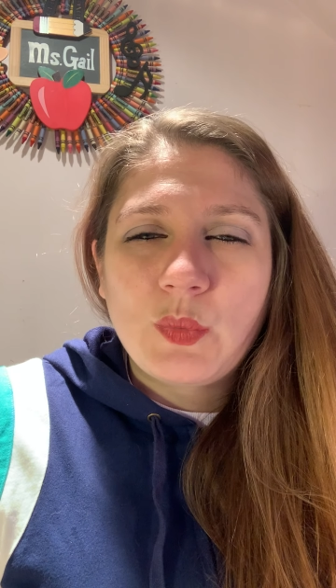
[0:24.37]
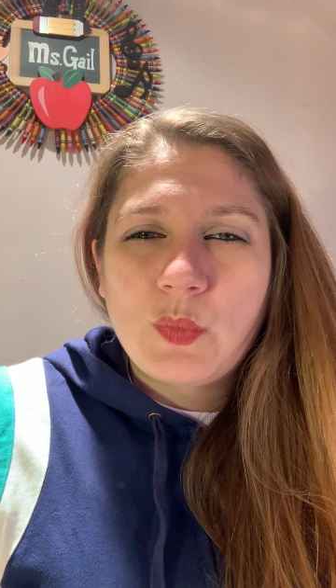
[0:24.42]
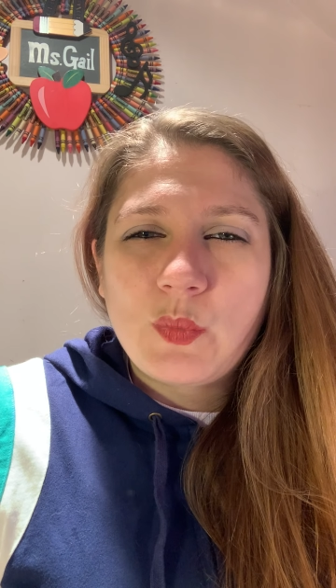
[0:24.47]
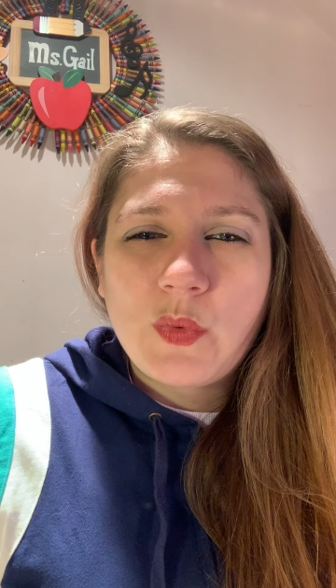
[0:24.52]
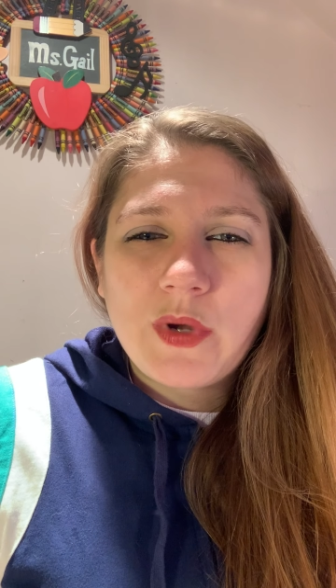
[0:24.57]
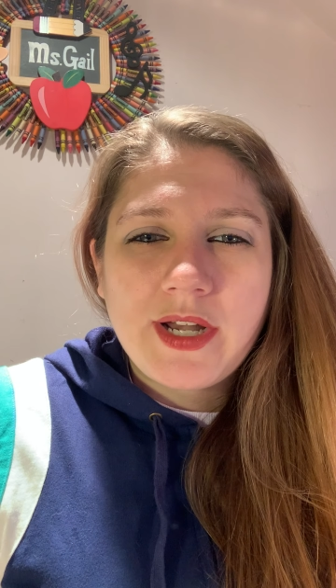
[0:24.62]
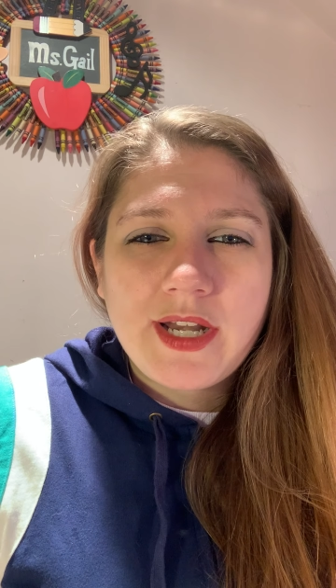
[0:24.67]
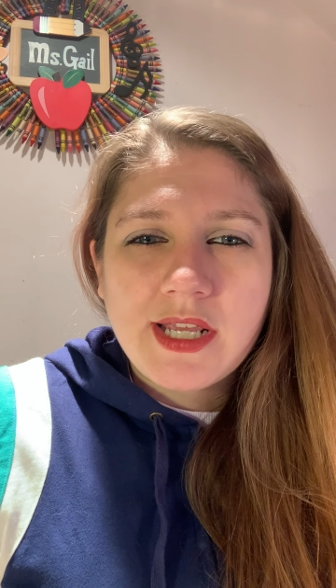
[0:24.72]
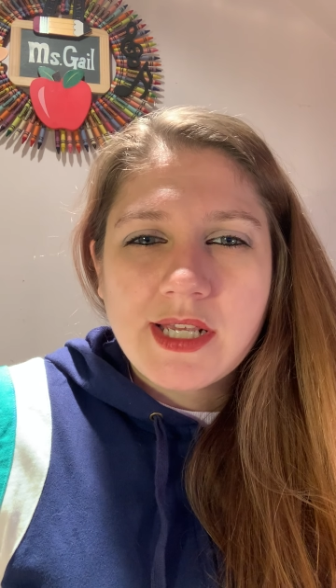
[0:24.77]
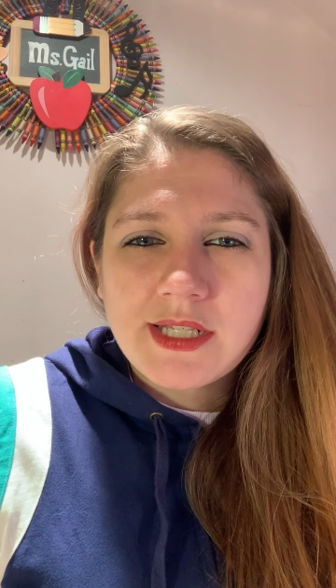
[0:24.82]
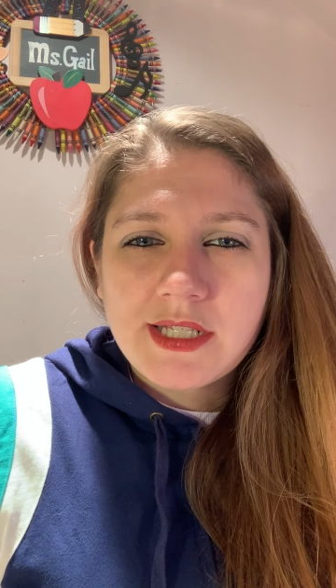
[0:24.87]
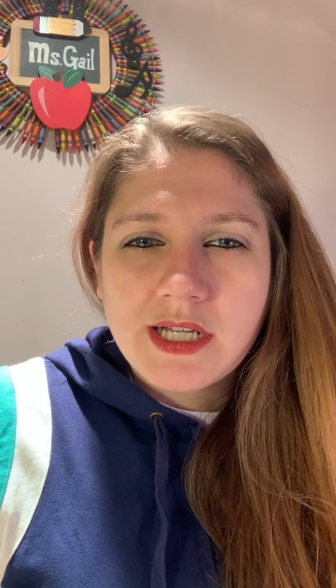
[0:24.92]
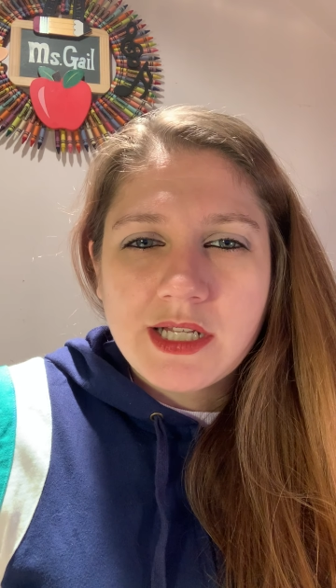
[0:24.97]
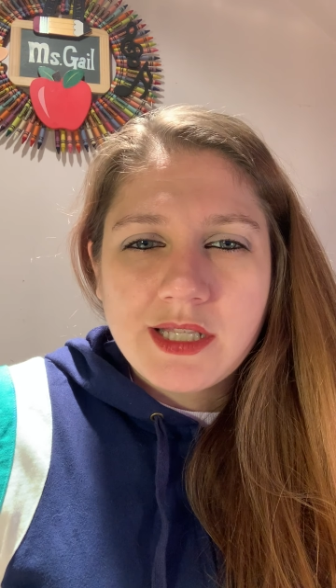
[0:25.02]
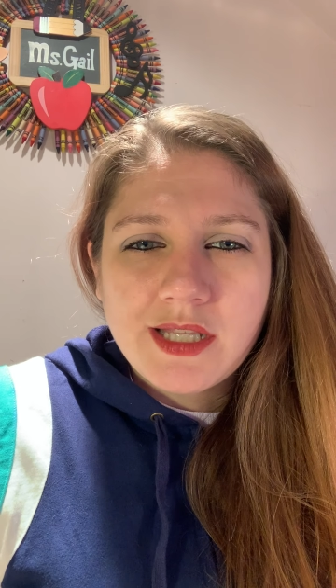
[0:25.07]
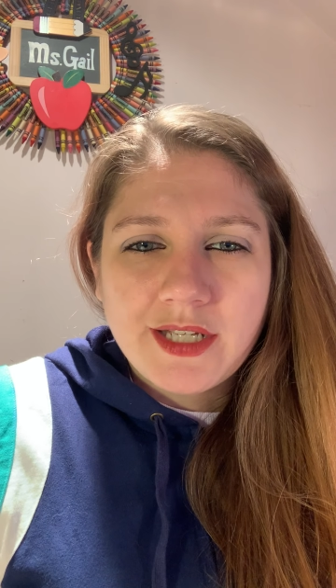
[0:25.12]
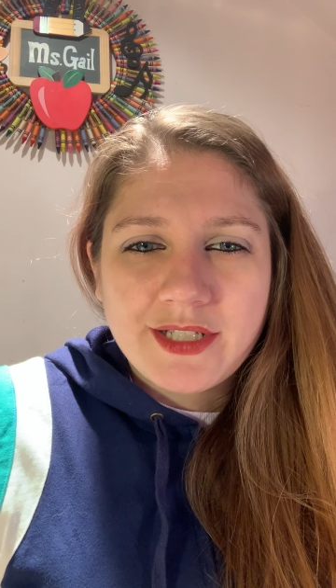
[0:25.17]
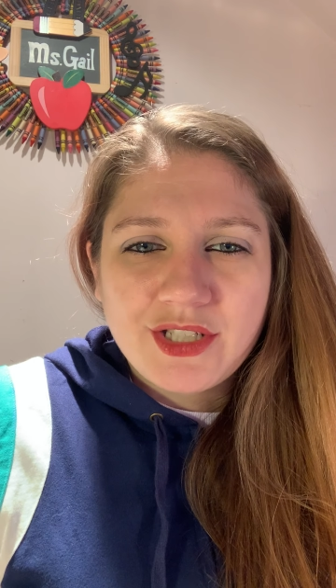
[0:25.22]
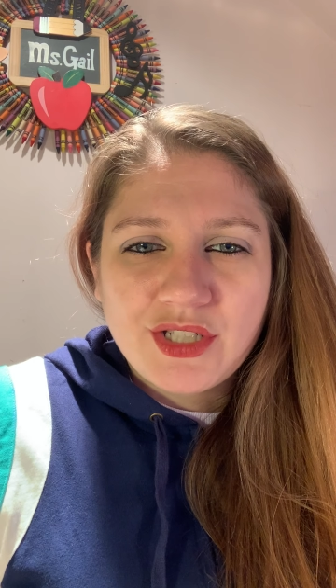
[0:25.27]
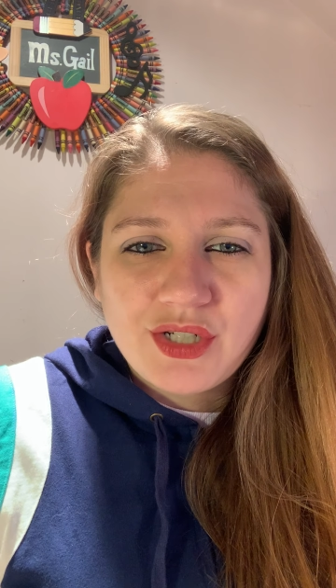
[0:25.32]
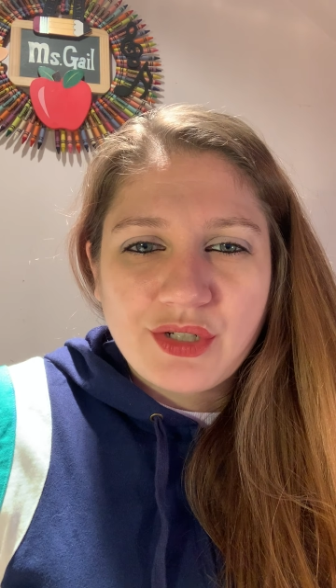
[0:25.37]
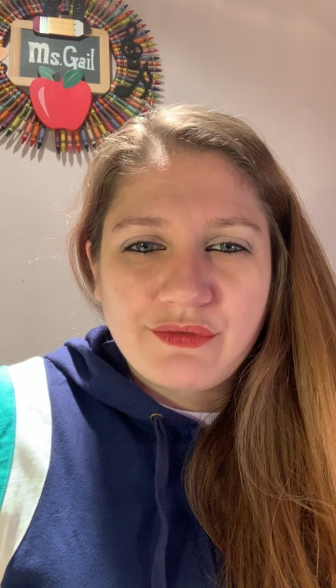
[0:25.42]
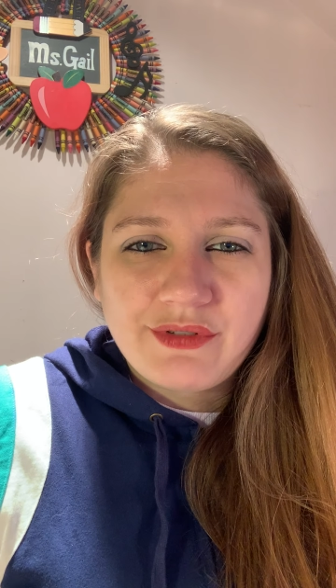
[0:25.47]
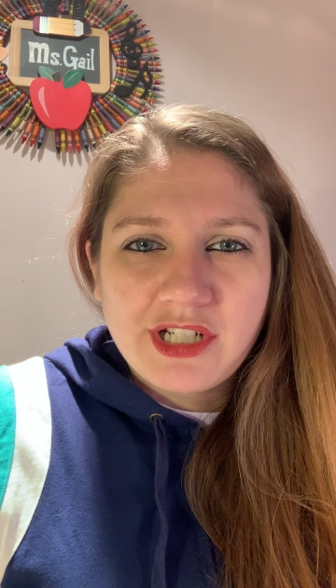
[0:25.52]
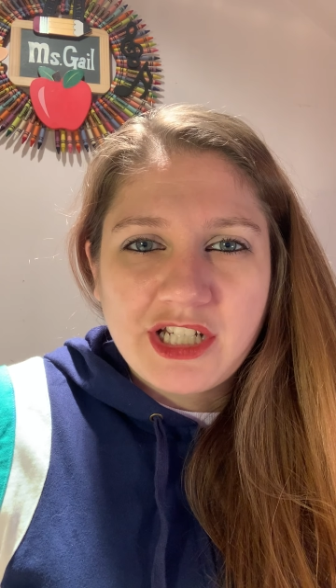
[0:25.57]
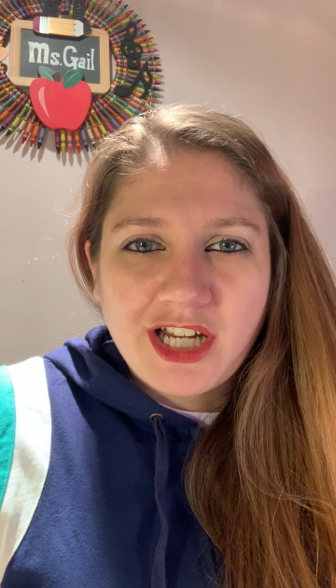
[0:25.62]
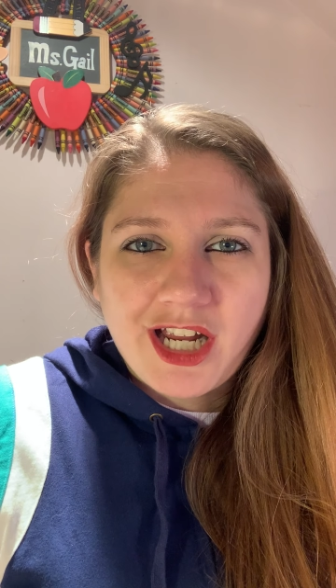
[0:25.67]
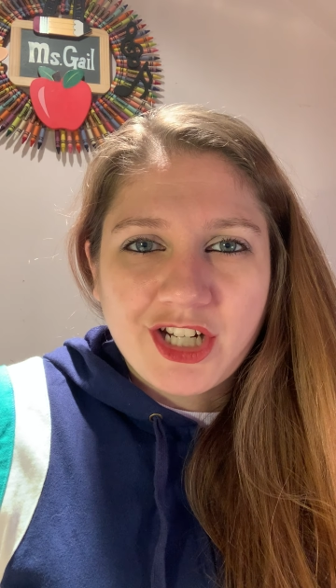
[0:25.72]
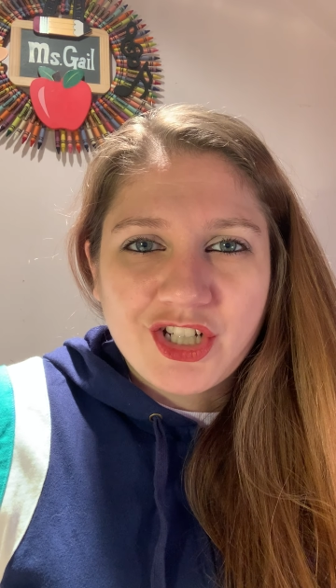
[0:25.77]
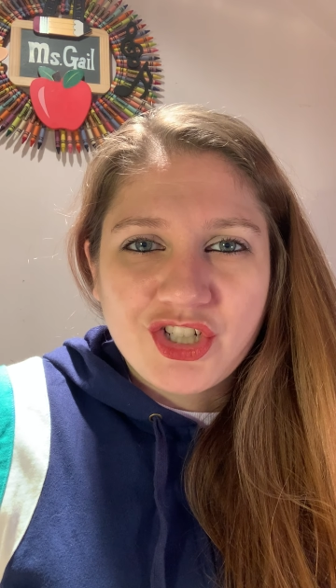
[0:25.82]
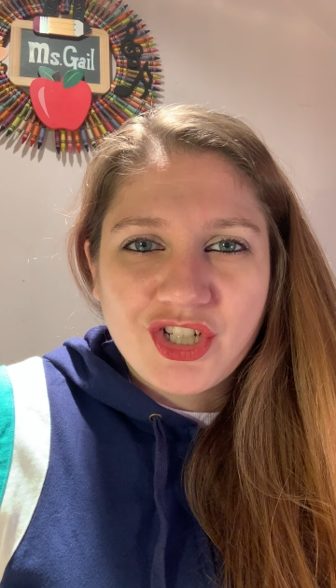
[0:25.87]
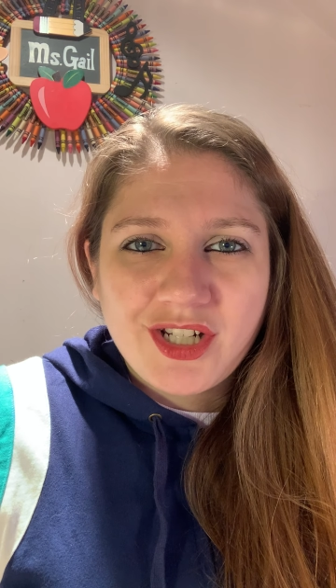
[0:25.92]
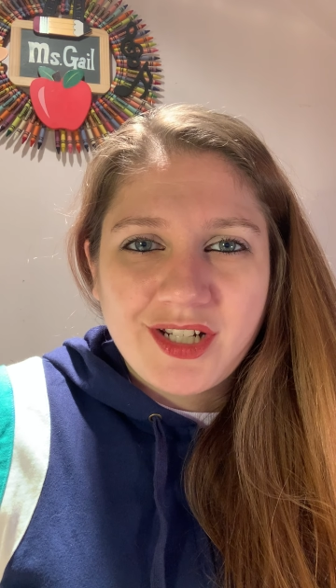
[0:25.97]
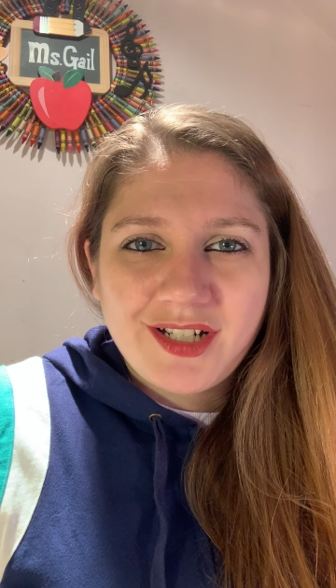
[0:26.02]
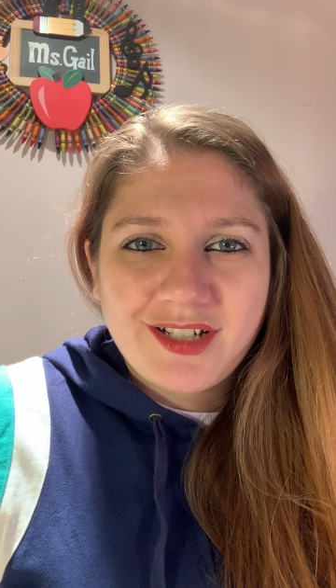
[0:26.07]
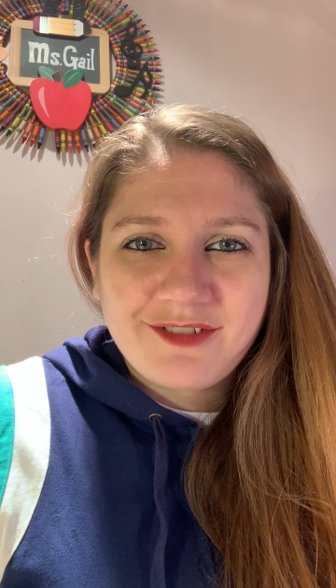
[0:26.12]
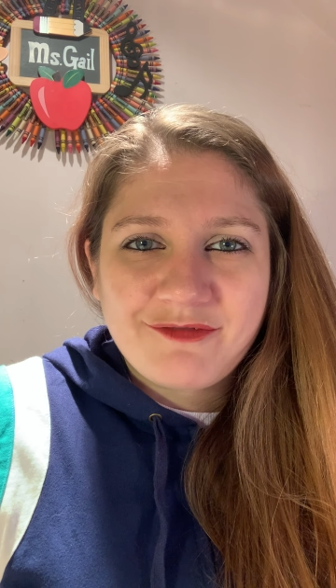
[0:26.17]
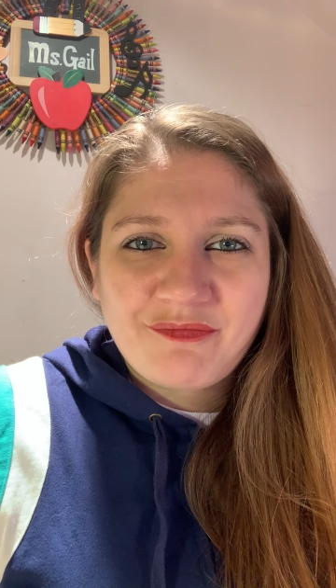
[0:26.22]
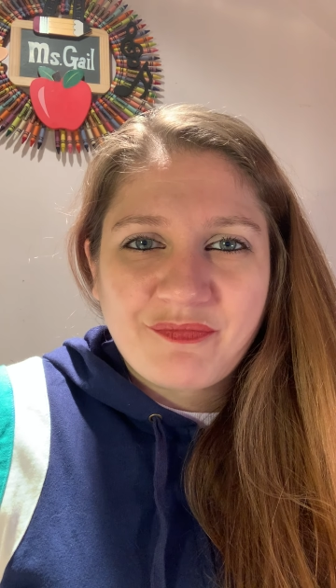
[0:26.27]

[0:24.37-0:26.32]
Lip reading: What is cluster reduction?